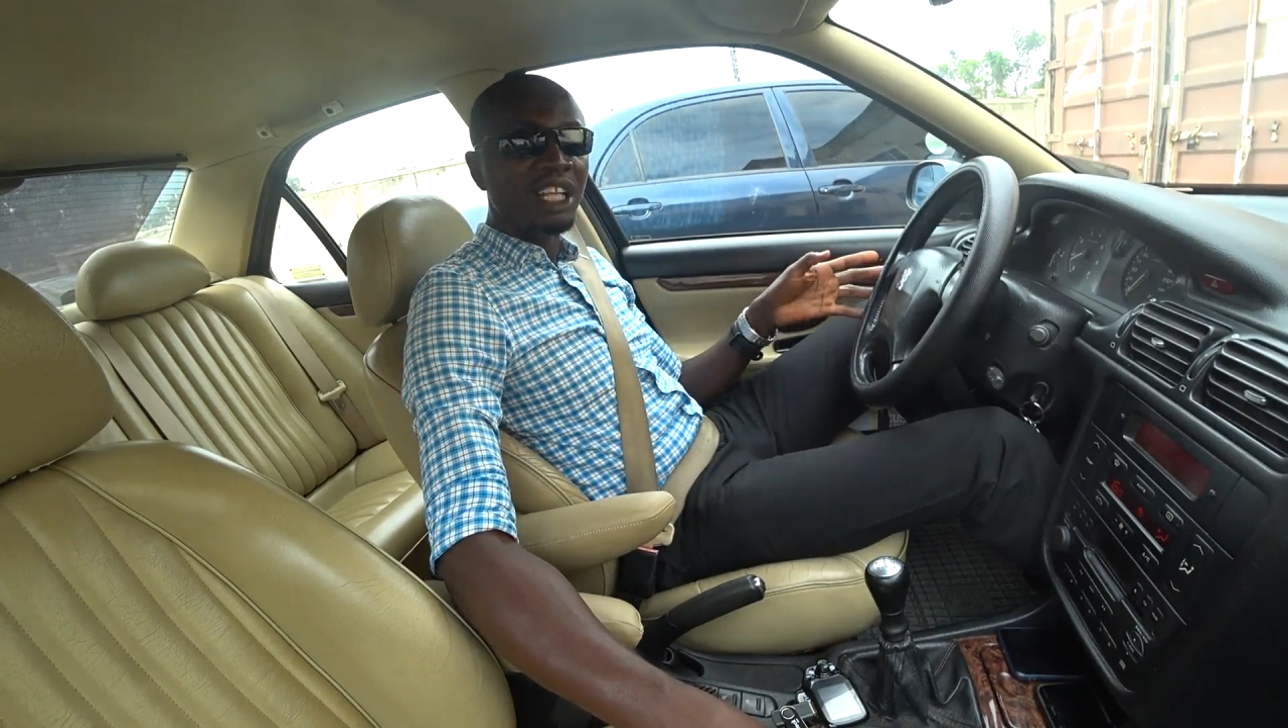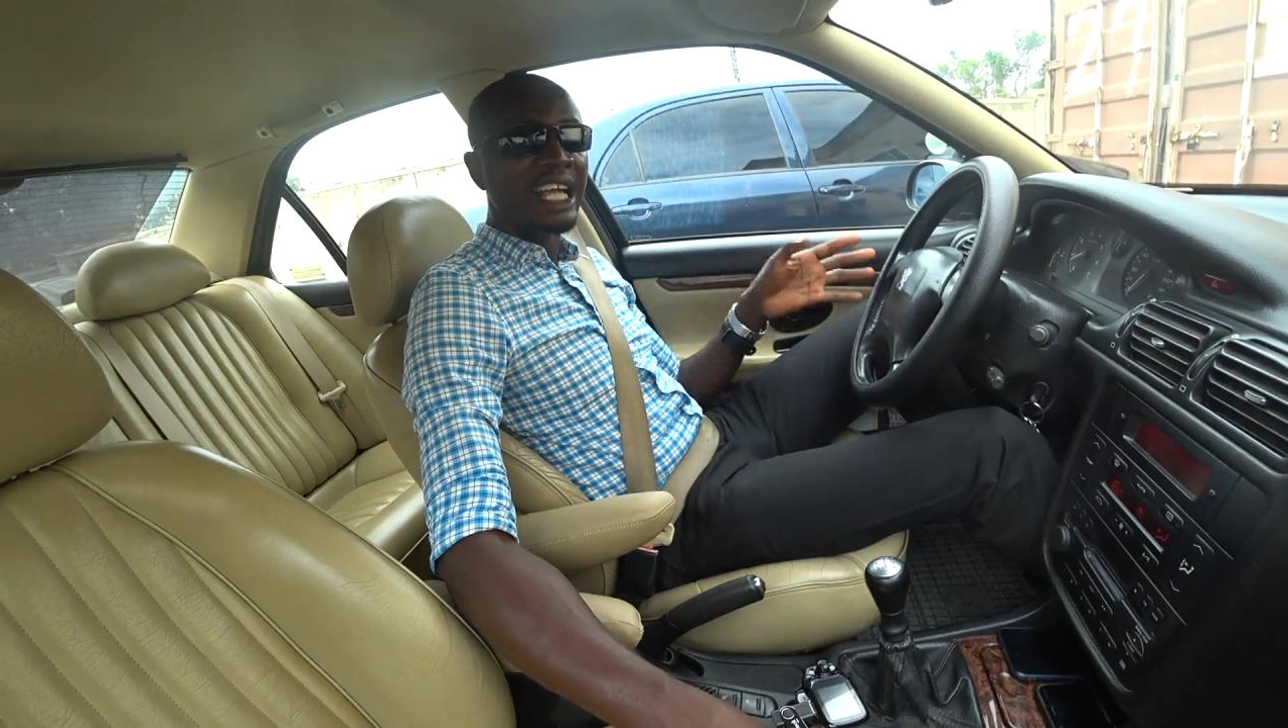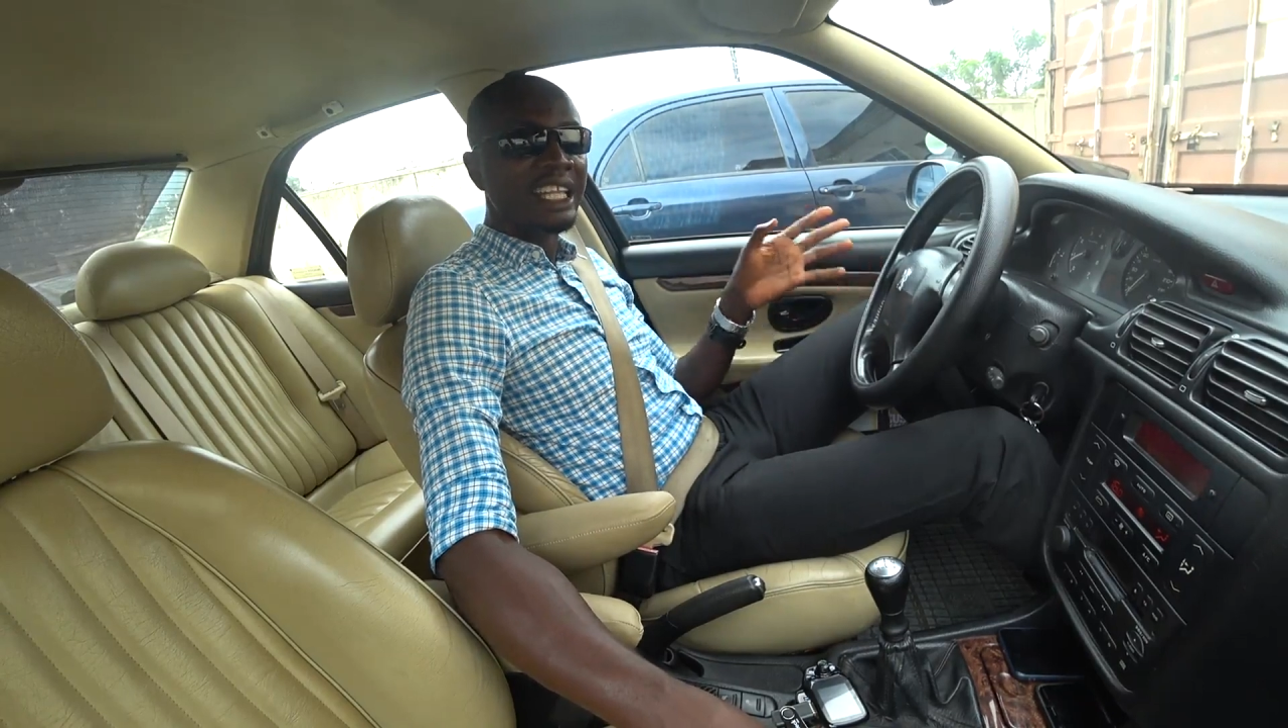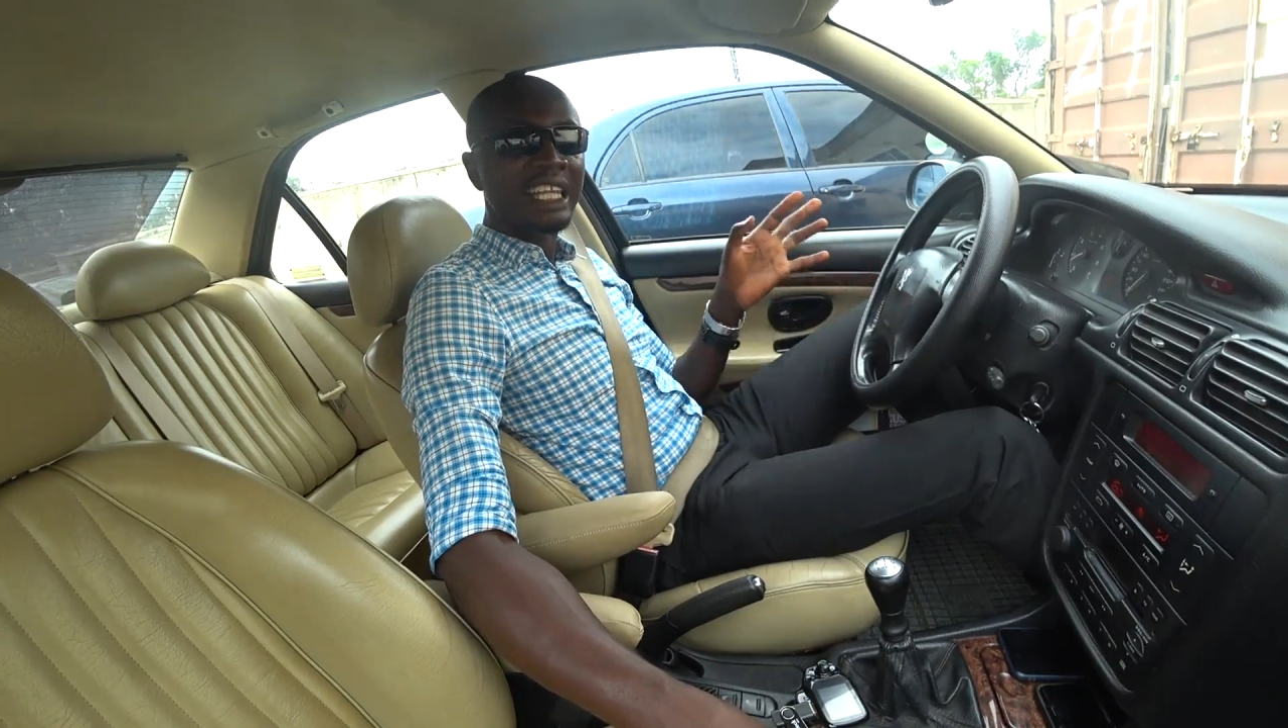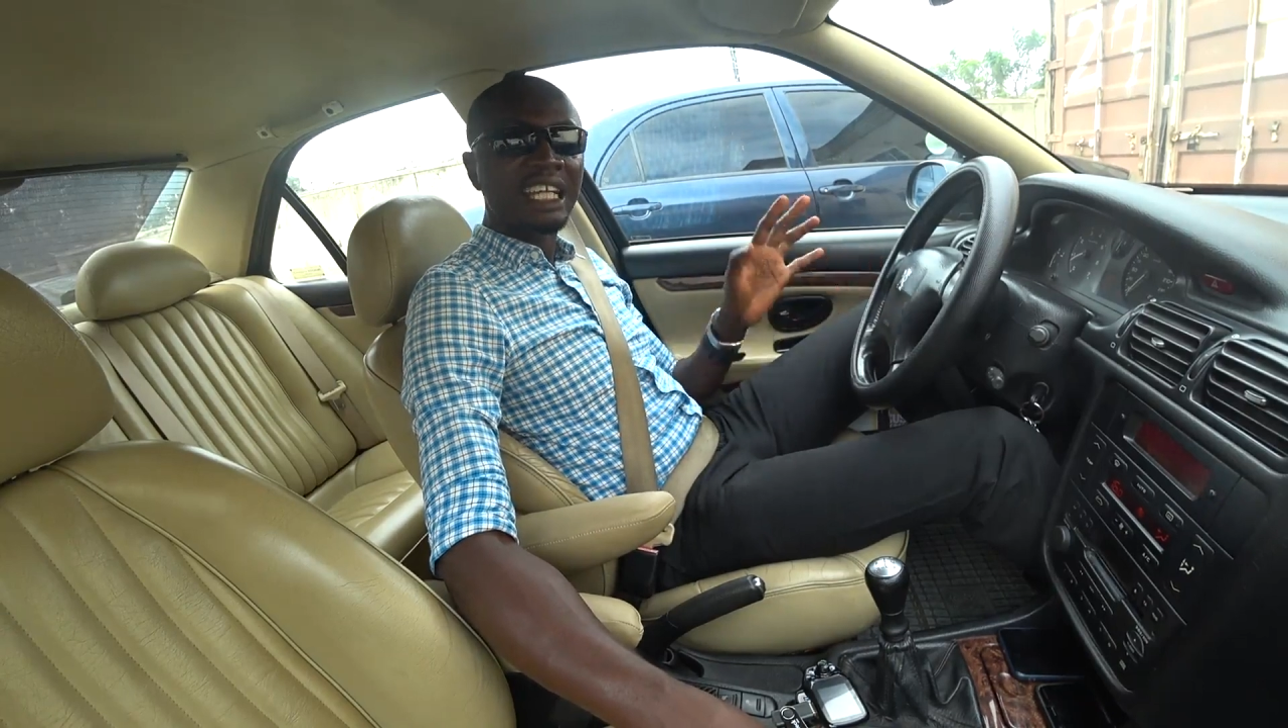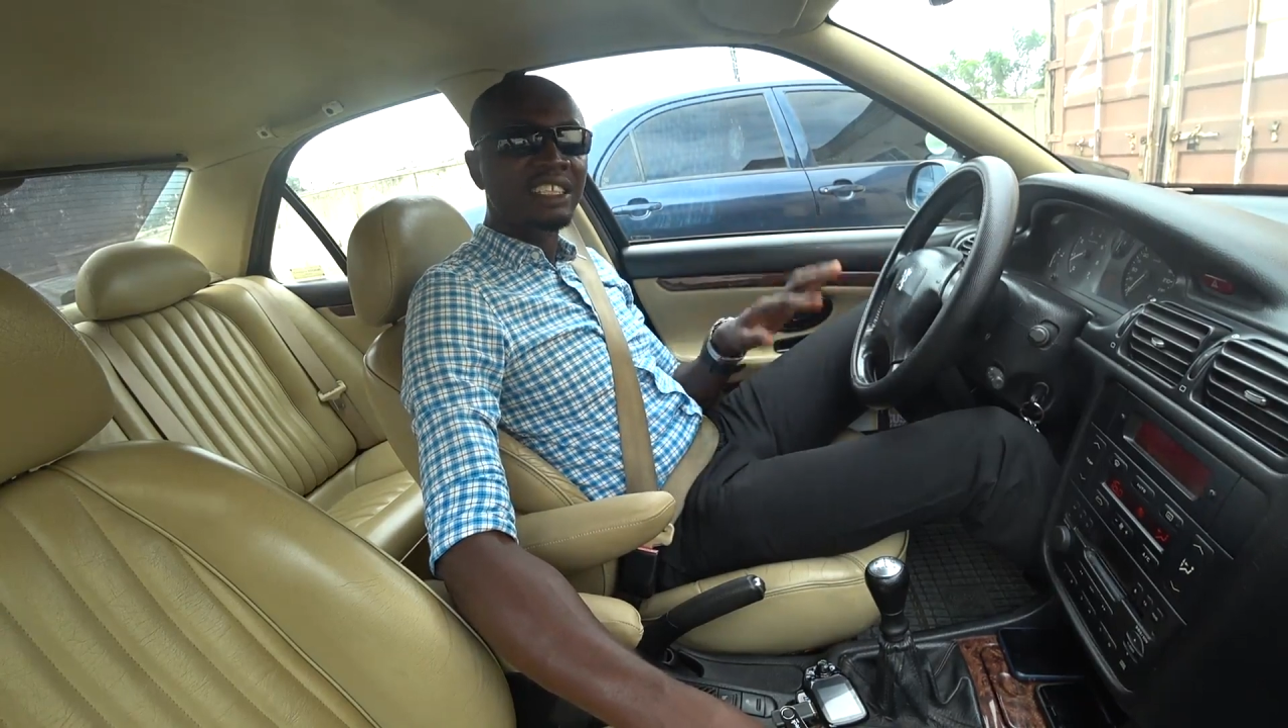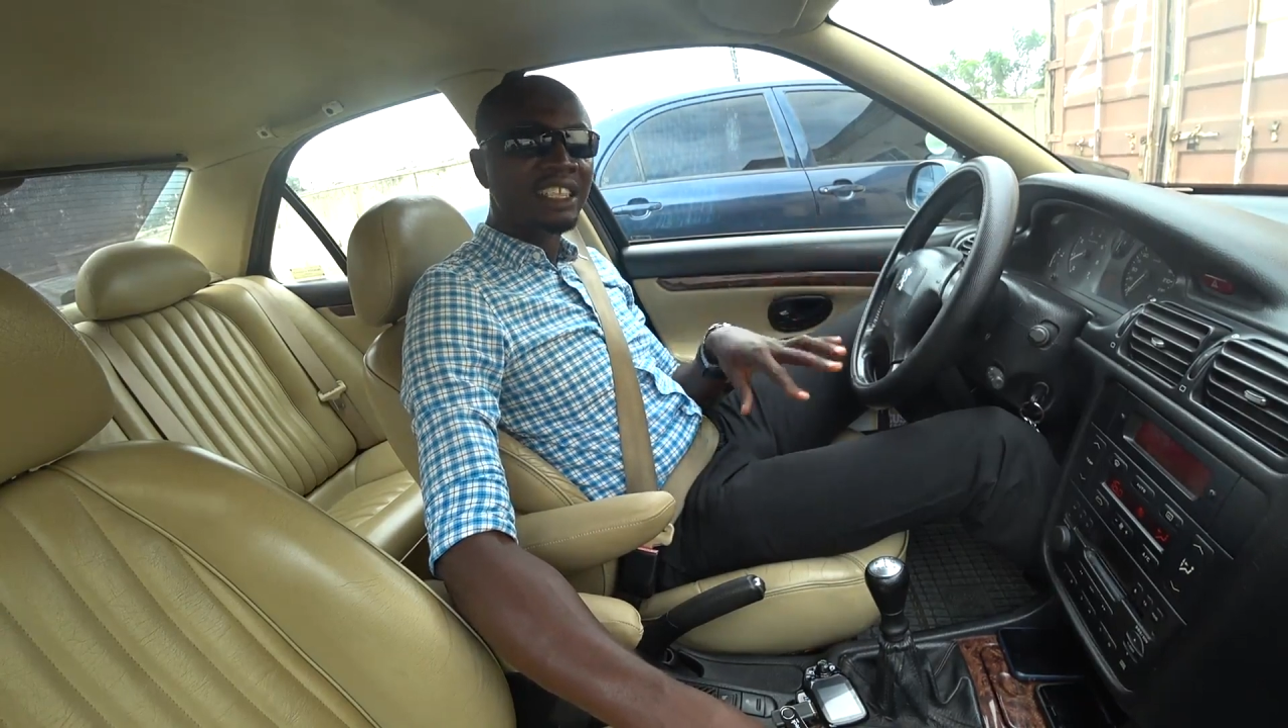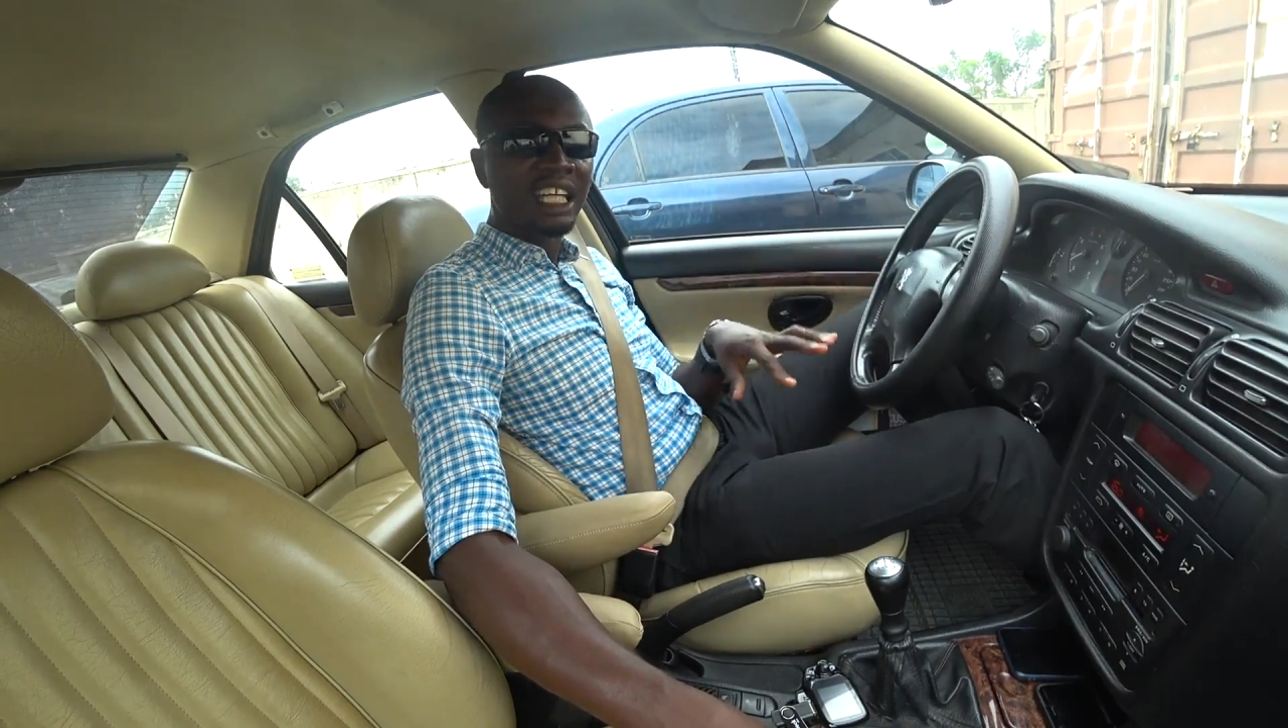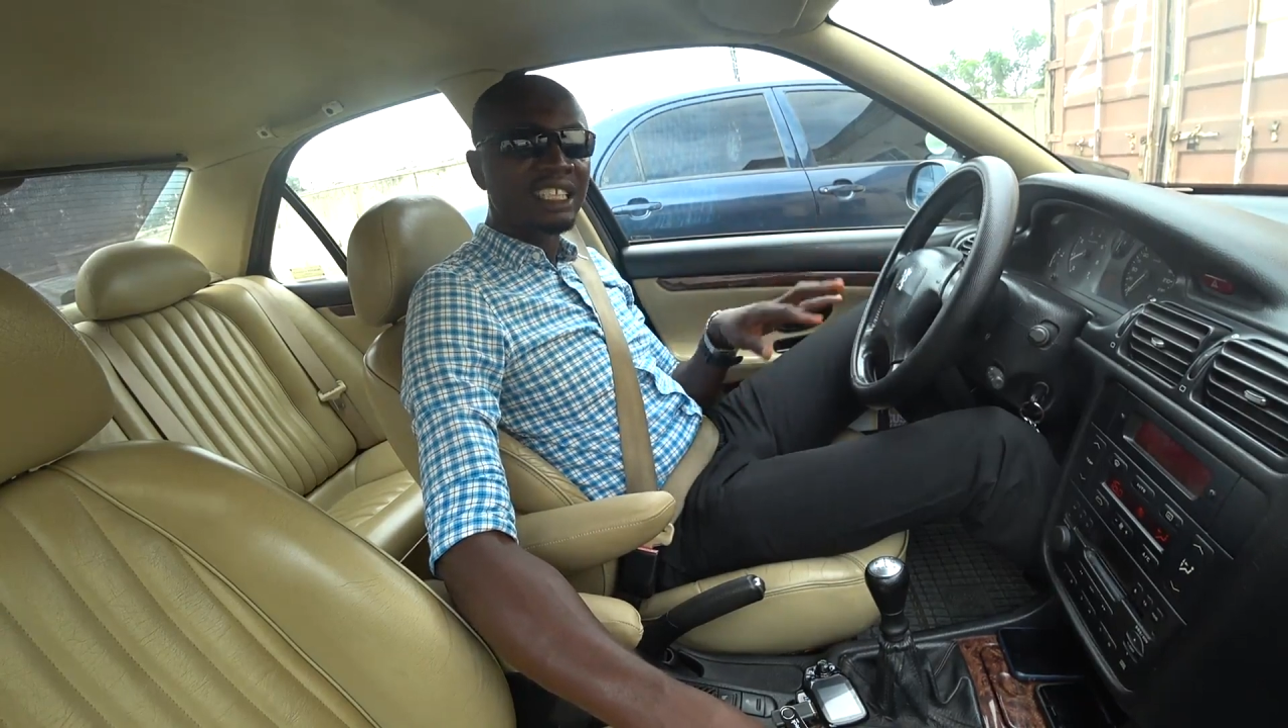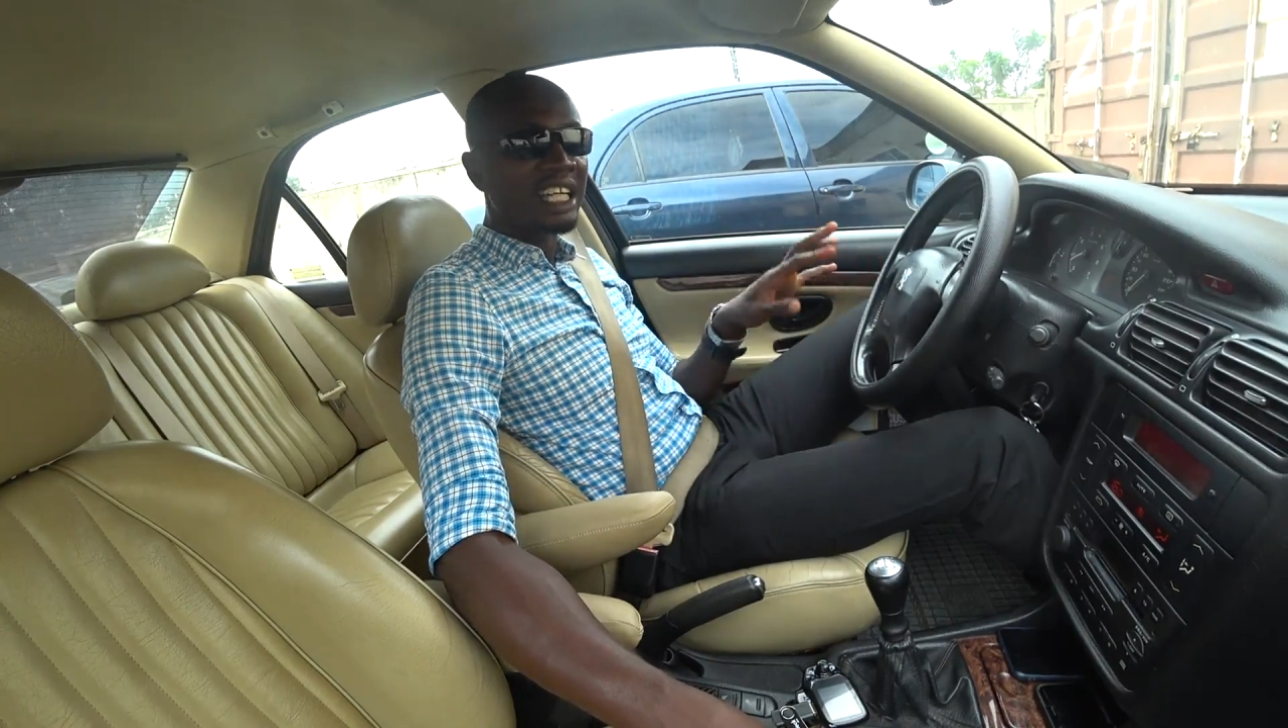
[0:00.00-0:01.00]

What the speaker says: Unlike Nigerian,